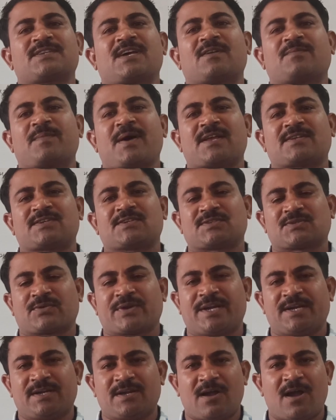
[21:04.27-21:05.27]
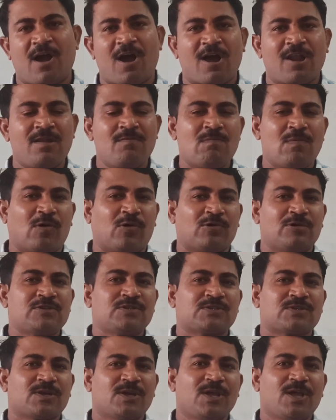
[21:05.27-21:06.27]
are passes through it.
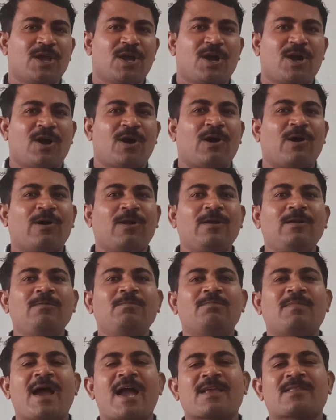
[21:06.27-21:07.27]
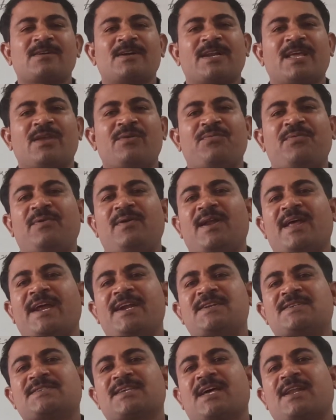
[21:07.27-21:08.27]
Almost all magnetic field
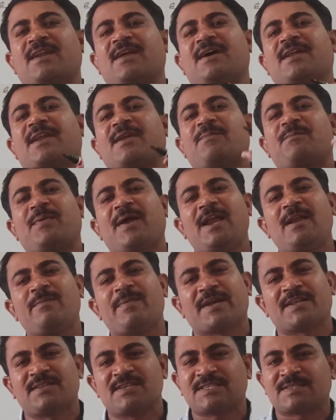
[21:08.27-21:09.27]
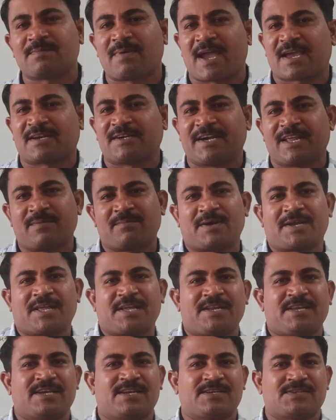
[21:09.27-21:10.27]
lines are repelled by these magnetic
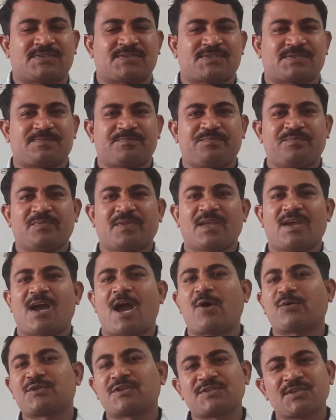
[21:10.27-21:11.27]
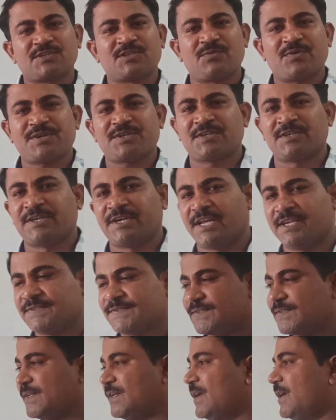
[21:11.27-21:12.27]
materials. How the situation it
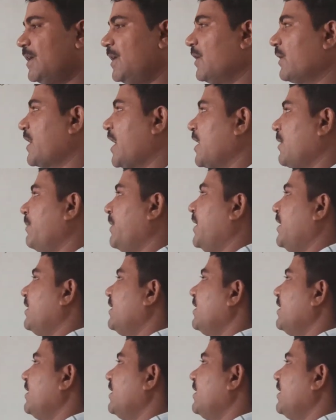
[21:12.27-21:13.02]
is? Look at me.